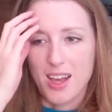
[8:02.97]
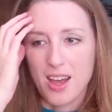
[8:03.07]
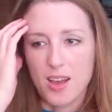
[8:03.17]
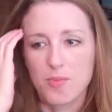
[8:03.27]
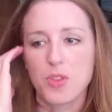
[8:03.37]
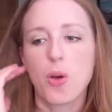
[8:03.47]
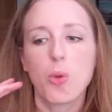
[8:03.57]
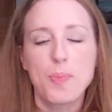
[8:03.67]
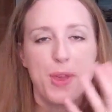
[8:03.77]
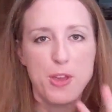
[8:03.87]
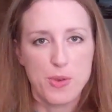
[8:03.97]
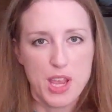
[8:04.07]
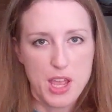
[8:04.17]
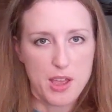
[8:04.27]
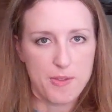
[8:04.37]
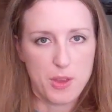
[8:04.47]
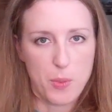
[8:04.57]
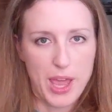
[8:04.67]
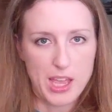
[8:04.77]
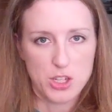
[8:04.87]
The whole beauty of the
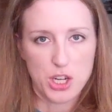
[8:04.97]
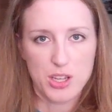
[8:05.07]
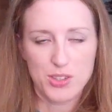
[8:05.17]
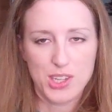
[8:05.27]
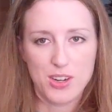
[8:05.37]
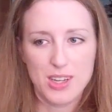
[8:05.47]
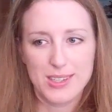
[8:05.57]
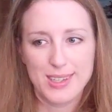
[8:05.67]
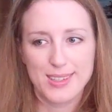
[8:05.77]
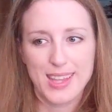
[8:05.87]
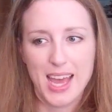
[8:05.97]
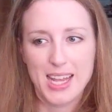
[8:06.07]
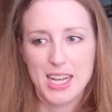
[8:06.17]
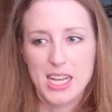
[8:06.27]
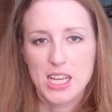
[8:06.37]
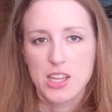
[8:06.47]
Weigh It Shawl series is that